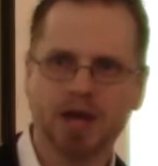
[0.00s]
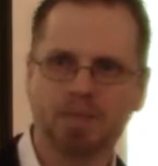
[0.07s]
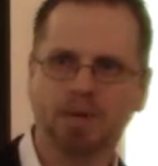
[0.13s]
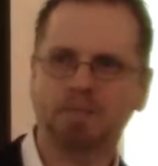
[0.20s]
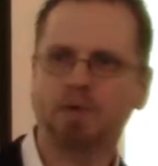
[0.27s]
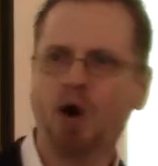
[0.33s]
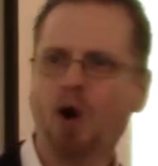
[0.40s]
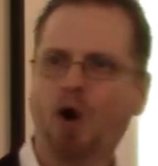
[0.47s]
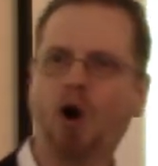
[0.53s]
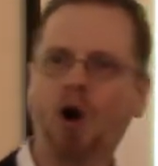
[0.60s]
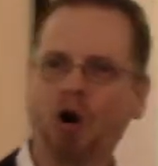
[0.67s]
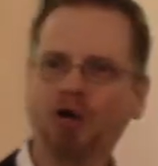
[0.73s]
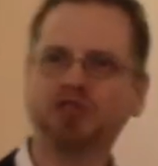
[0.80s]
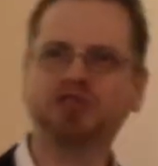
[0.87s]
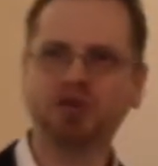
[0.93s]
But Paul
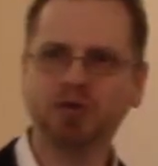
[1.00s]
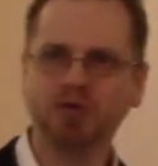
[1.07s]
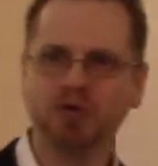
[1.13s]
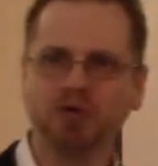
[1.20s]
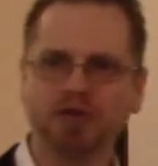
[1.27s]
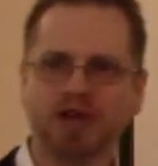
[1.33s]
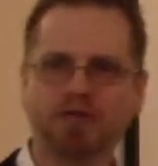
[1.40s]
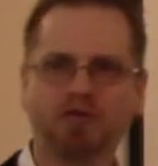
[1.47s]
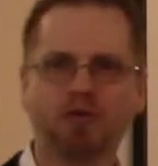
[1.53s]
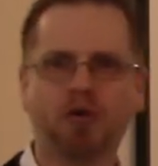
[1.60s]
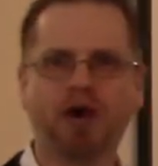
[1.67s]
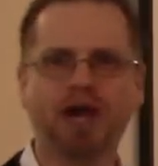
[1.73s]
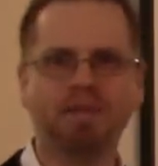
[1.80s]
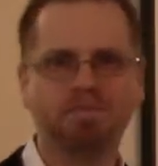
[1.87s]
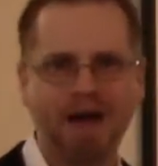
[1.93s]
also knew that
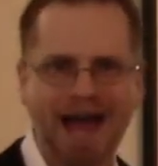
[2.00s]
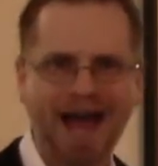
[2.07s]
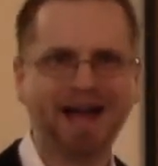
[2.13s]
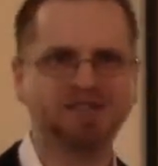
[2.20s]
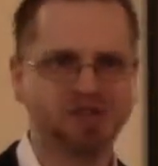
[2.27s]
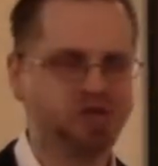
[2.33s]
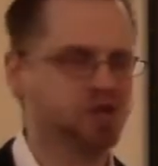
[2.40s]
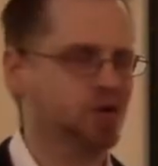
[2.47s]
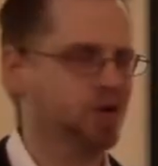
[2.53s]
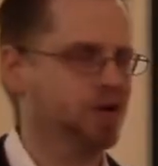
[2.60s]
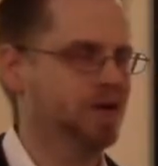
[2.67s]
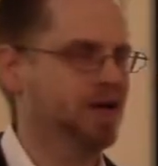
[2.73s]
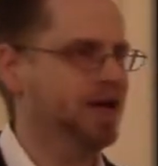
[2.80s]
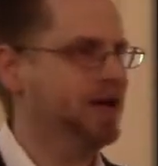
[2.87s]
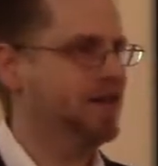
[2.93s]
for a
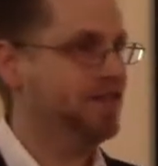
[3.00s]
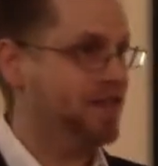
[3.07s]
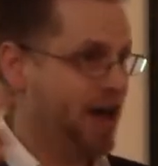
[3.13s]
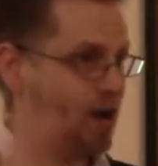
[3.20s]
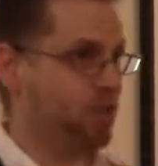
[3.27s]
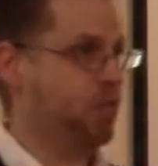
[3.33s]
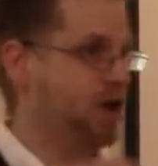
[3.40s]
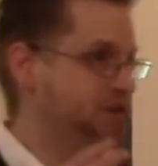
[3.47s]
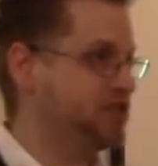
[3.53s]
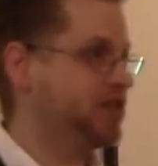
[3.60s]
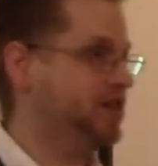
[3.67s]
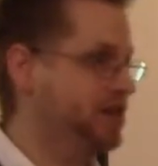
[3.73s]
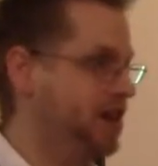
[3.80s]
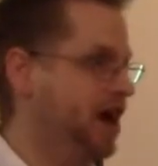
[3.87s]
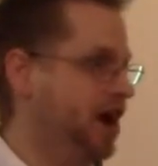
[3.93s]
pastor, that
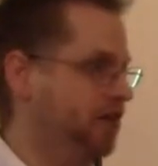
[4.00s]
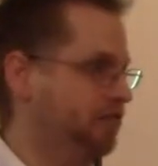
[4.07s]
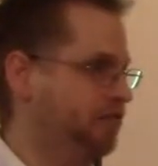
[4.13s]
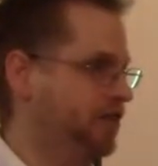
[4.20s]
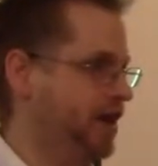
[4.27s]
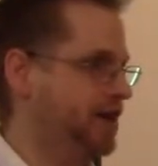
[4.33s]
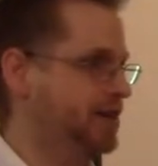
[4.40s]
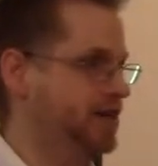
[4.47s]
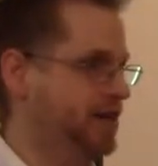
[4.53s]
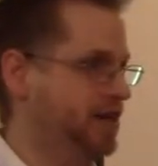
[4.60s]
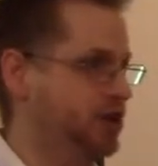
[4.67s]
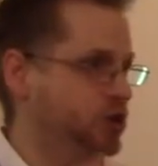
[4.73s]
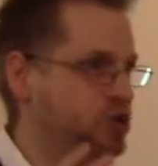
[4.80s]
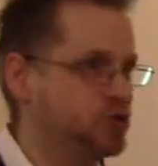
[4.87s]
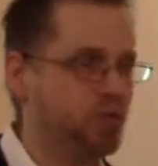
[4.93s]
wasn't enough. And
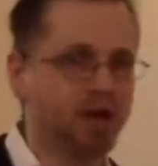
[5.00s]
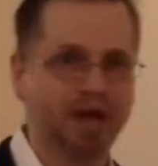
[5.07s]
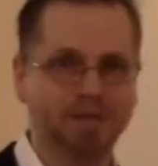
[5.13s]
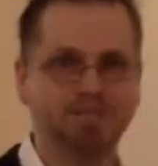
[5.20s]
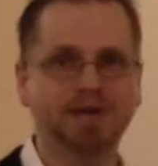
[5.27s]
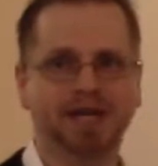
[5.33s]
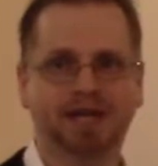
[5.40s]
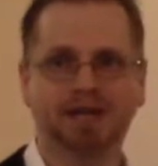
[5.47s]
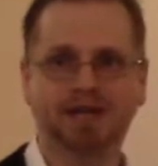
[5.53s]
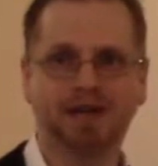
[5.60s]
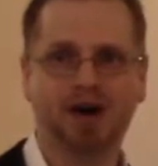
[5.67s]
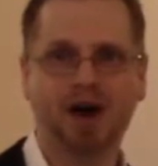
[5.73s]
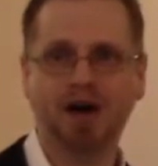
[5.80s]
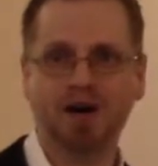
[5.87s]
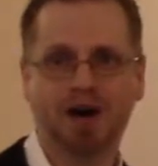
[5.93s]
here's what I
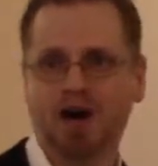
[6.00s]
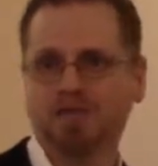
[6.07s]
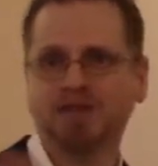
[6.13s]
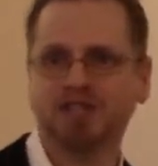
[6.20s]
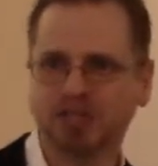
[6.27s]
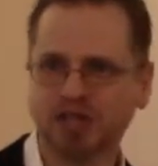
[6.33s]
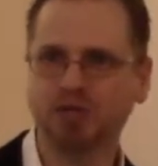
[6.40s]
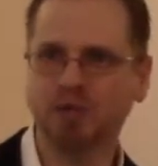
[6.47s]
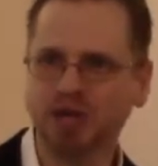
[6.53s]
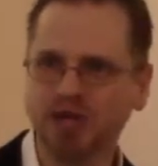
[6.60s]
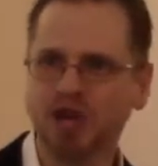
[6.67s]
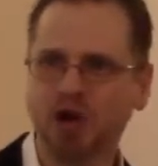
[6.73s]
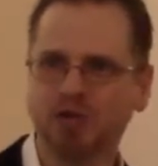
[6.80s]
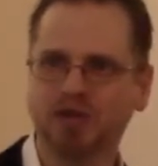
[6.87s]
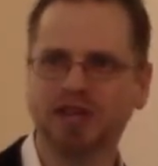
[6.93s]
mean. Obviously, we
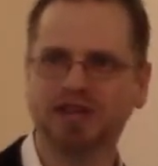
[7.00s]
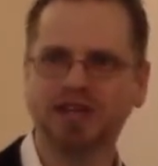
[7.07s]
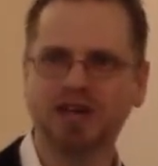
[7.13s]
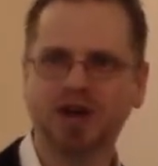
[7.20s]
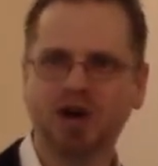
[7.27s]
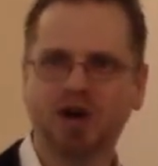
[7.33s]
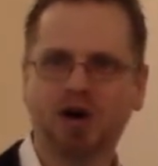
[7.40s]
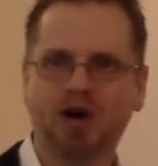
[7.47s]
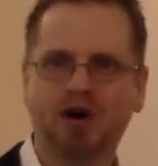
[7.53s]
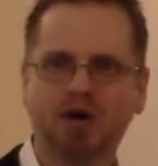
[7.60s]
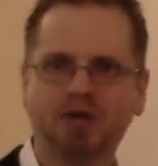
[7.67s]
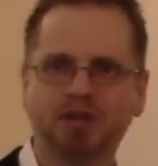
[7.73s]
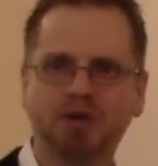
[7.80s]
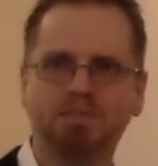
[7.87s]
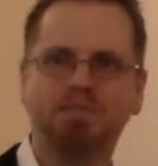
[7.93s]
know that
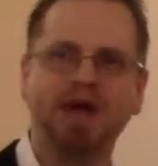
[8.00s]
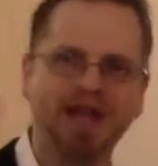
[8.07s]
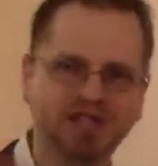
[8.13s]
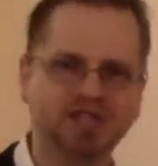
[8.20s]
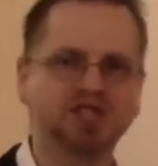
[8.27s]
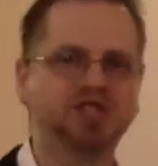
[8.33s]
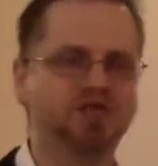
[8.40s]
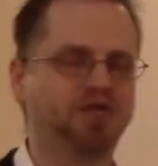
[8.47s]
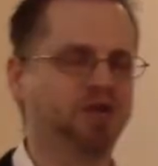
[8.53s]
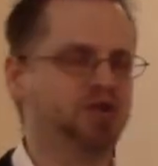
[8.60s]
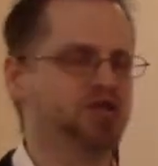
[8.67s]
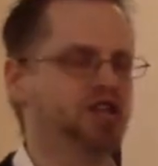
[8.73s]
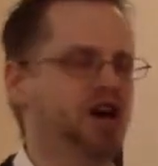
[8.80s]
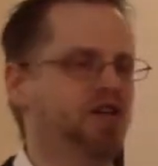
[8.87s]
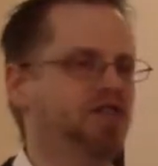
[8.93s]
uh, the basis of our
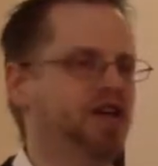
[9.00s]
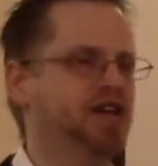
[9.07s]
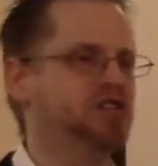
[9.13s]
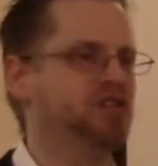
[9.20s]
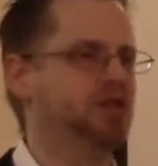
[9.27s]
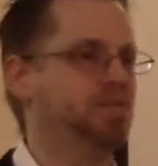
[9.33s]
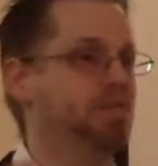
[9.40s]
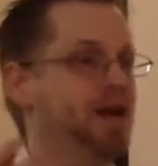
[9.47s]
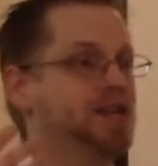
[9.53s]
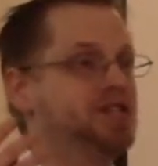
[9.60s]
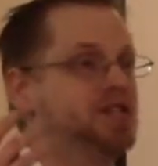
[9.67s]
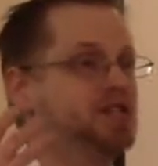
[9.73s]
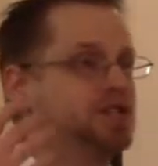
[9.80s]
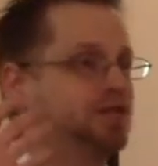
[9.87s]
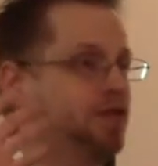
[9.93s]
salvation, the
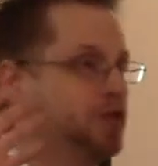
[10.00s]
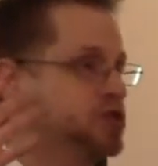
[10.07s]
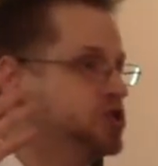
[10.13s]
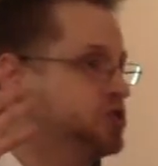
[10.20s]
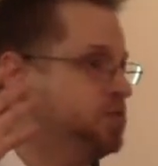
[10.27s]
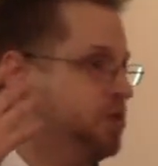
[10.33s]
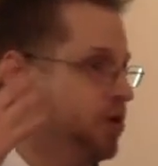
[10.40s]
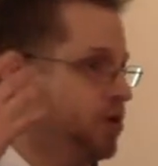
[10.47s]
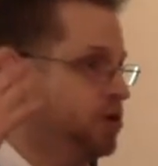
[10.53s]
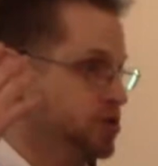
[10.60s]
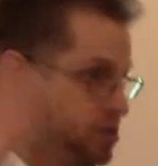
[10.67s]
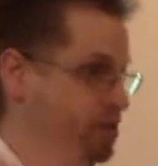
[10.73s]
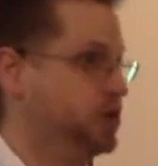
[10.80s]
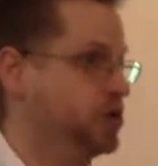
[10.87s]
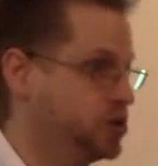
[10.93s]
basis of our, our
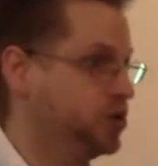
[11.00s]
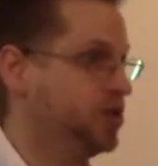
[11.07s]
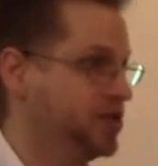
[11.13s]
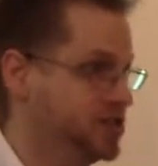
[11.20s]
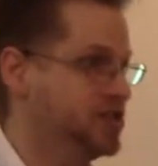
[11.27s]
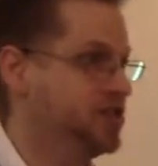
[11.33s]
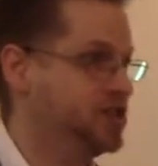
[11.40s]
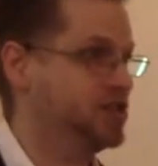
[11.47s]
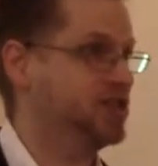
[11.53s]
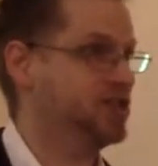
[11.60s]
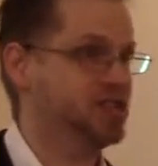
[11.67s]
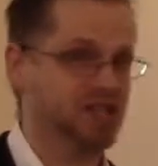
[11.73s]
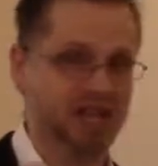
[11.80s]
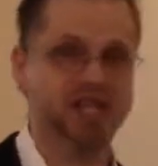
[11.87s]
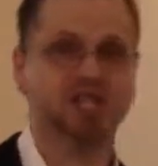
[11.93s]
spiritual
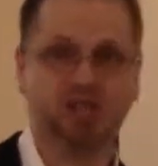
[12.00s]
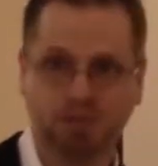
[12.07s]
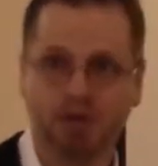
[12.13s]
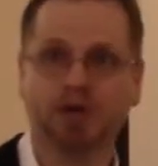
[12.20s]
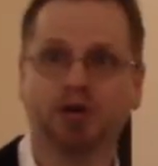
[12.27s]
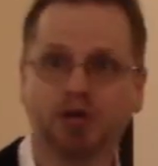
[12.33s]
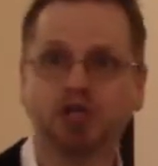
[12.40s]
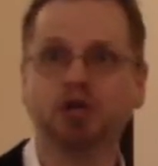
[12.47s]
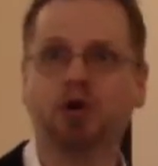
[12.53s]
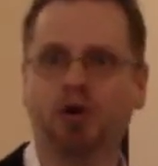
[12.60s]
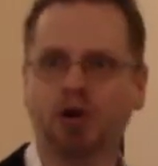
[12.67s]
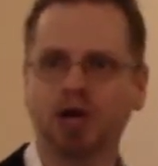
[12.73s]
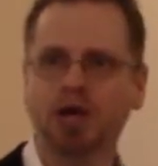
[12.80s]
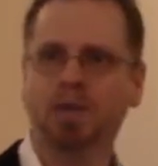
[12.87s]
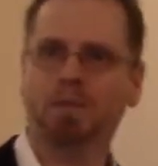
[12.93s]
existence is
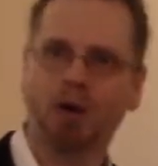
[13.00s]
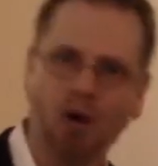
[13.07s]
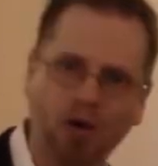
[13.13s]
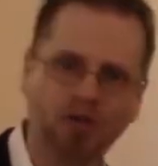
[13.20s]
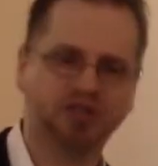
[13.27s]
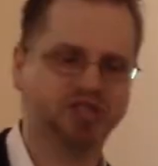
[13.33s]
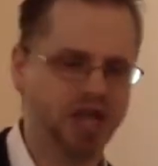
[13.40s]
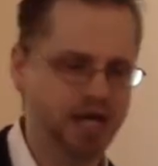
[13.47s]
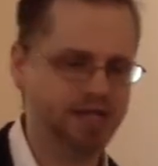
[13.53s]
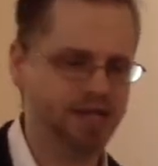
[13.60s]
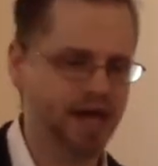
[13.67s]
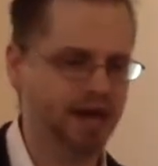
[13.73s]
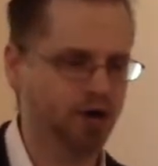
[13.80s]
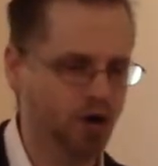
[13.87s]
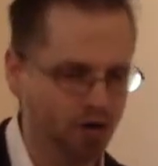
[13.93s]
spiritual. Paul says
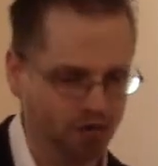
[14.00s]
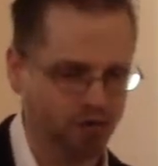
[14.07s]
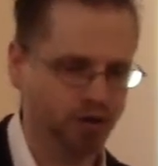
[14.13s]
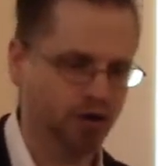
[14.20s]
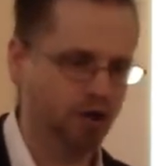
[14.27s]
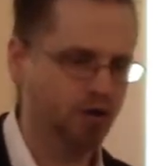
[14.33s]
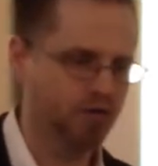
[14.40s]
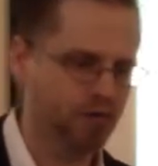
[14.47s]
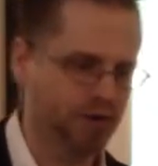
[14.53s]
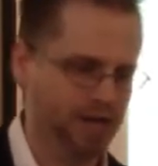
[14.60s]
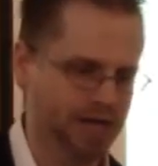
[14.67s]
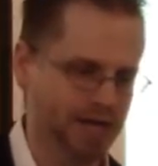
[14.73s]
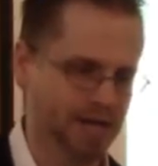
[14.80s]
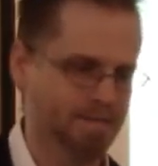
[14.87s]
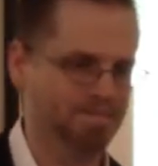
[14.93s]
that over and over
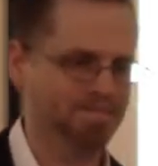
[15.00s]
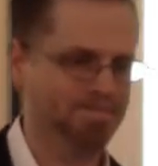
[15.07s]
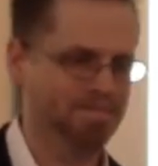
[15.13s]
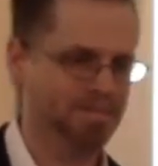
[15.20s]
again.